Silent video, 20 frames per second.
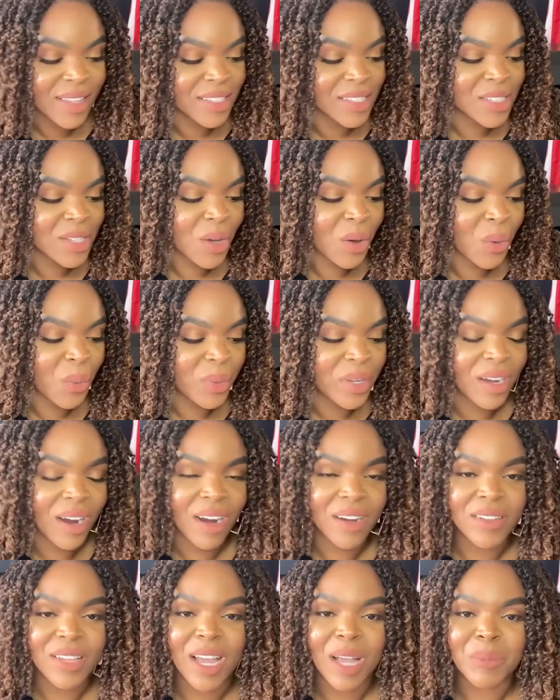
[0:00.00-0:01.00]
and so we
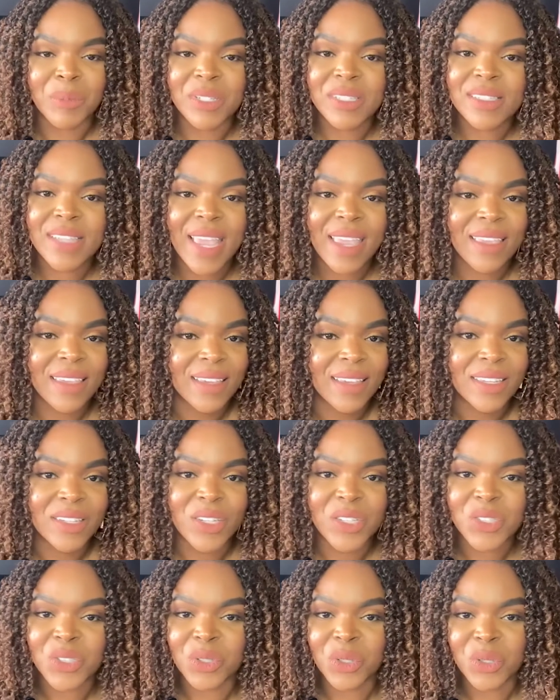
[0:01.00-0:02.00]
are just taking
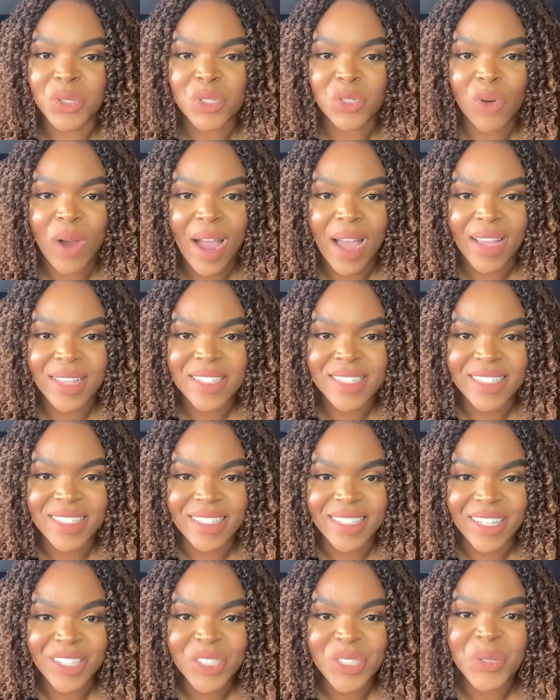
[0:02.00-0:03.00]
additional strides to
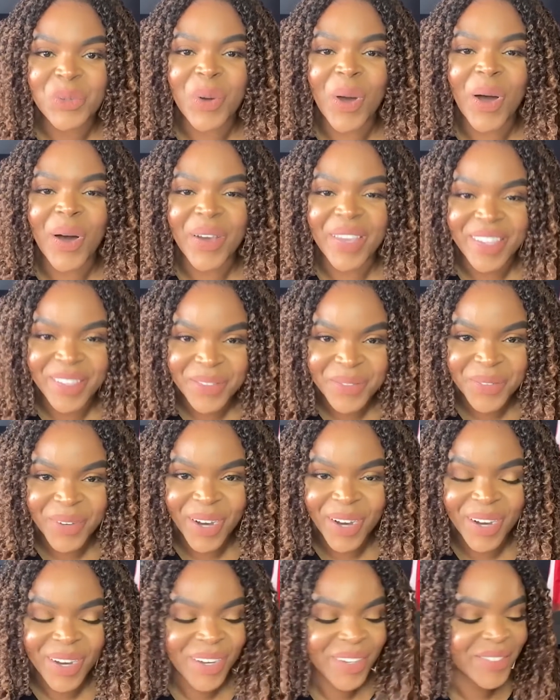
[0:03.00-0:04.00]
get you all
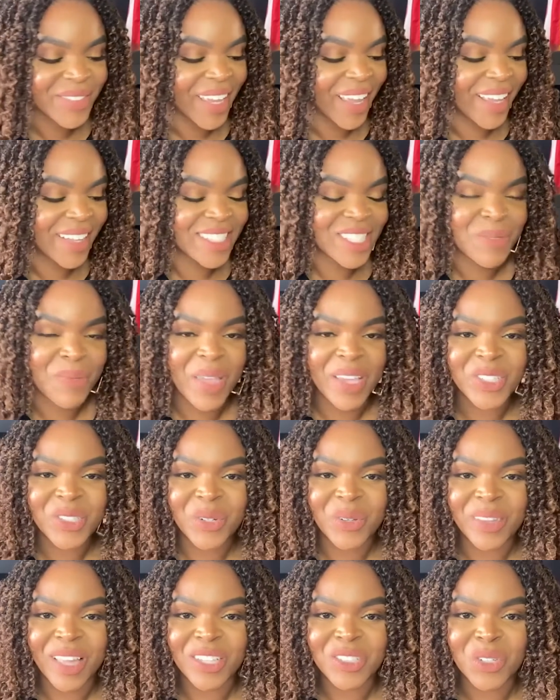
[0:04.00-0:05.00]
involved and to make
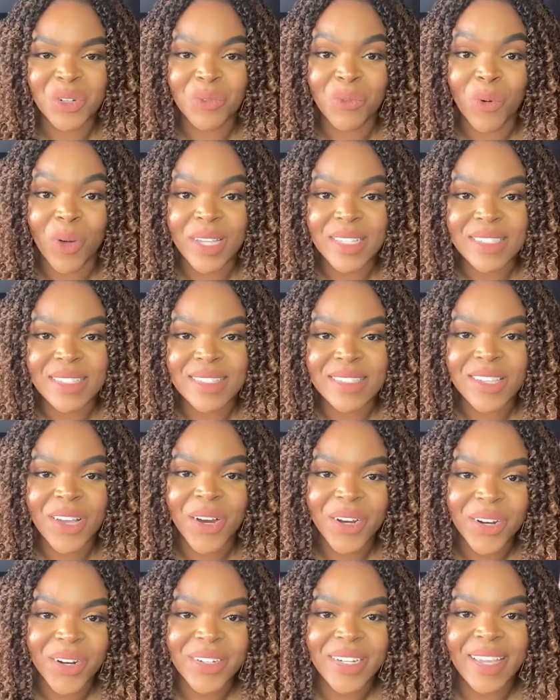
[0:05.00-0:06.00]
sure that your voice is
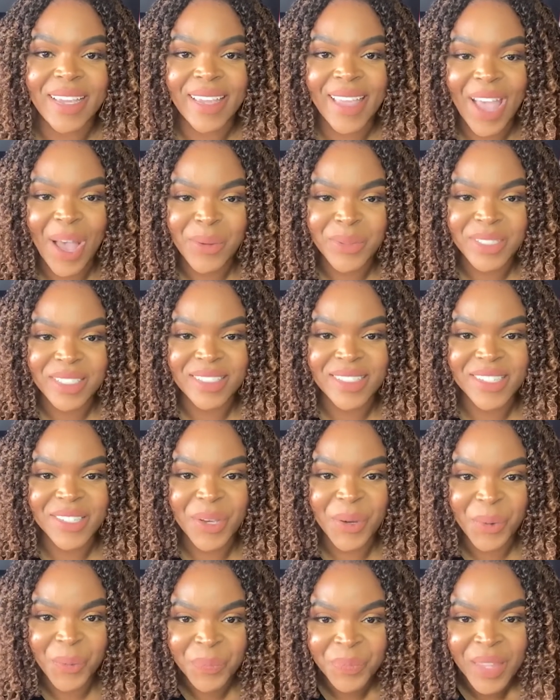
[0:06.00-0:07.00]
heard and counted.
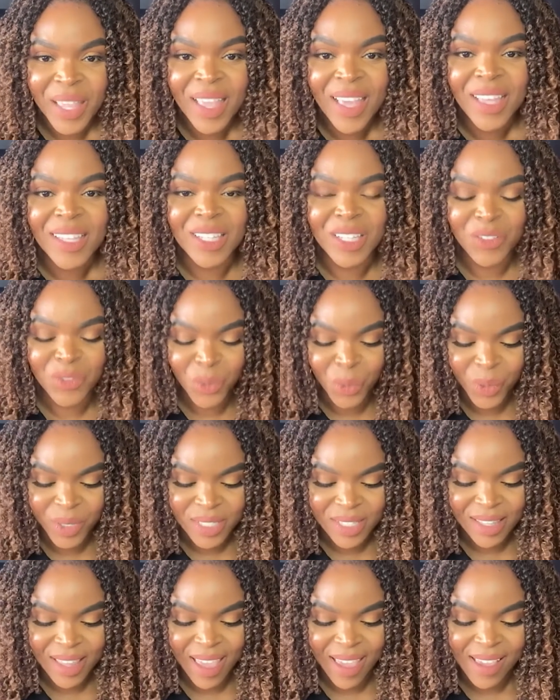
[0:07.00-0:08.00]
So look
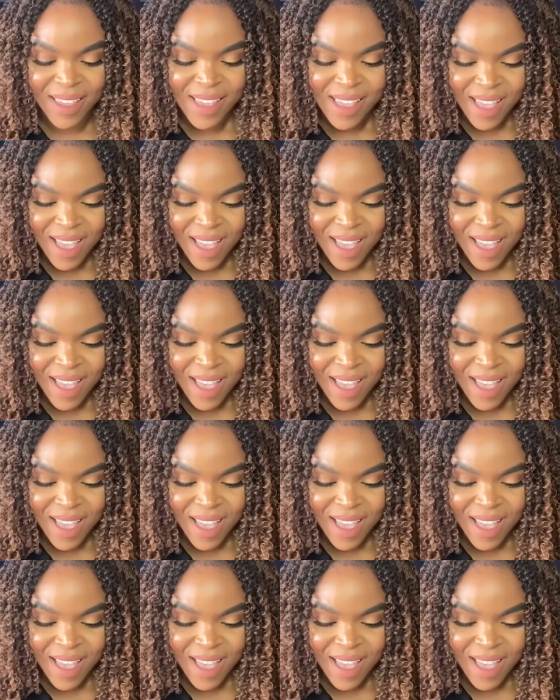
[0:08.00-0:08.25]
forward to that.